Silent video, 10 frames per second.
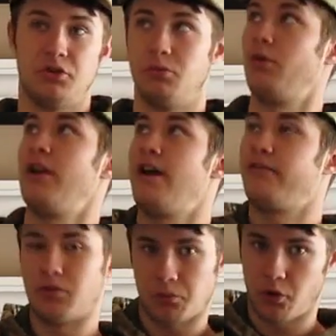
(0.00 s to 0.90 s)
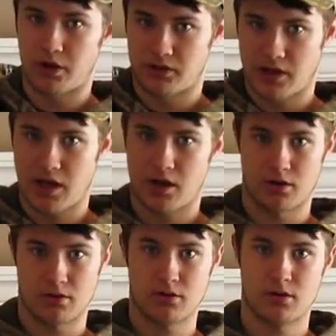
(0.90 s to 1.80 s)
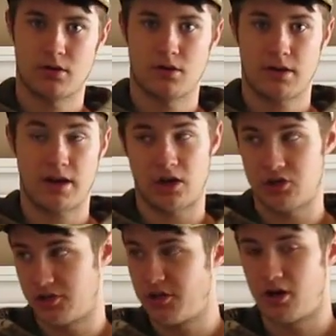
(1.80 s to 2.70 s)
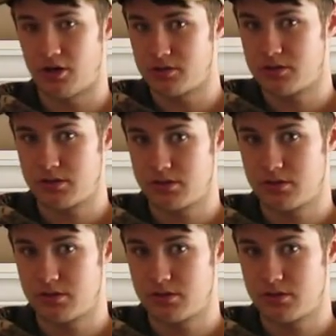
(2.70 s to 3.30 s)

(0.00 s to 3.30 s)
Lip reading: you won't have to point in the air at 100 yards.